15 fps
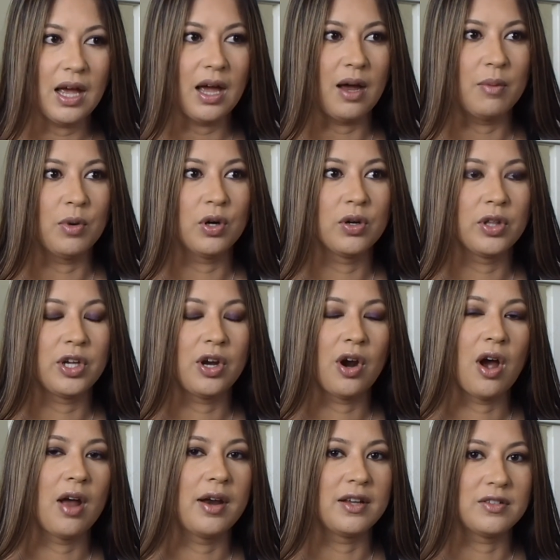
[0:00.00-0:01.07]
Earlier
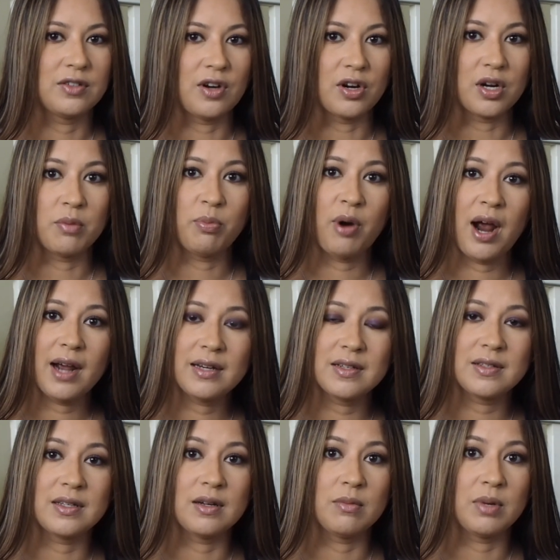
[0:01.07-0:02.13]
on, I started
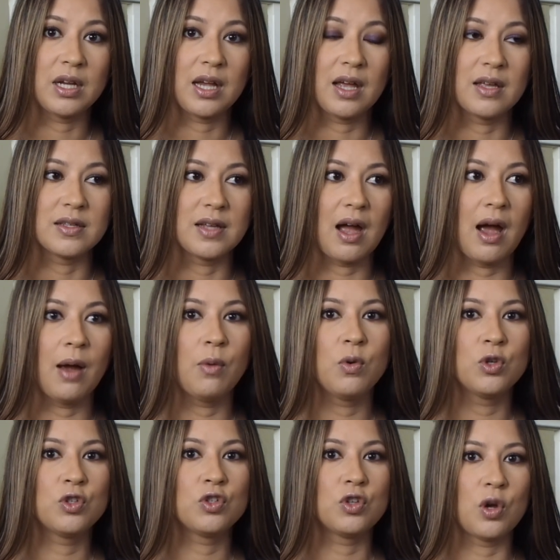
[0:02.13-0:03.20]
practicing because I
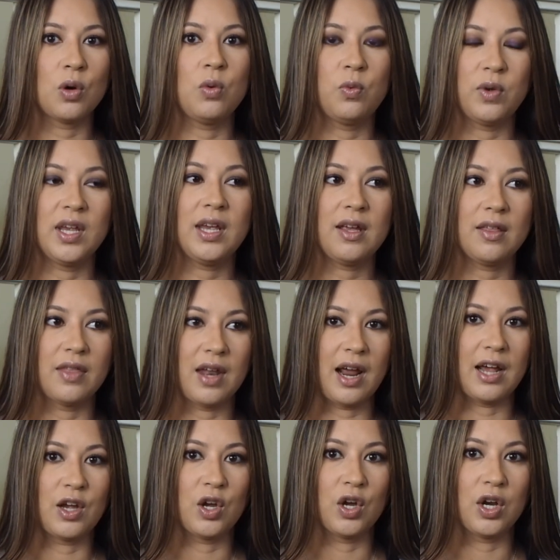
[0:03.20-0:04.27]
was so weak that
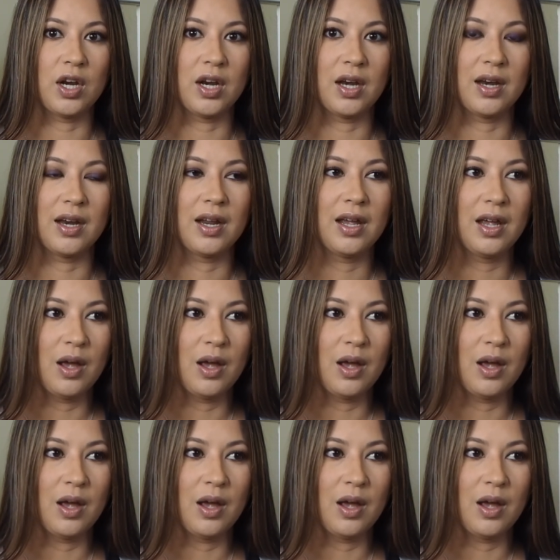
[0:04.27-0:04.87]
I couldn't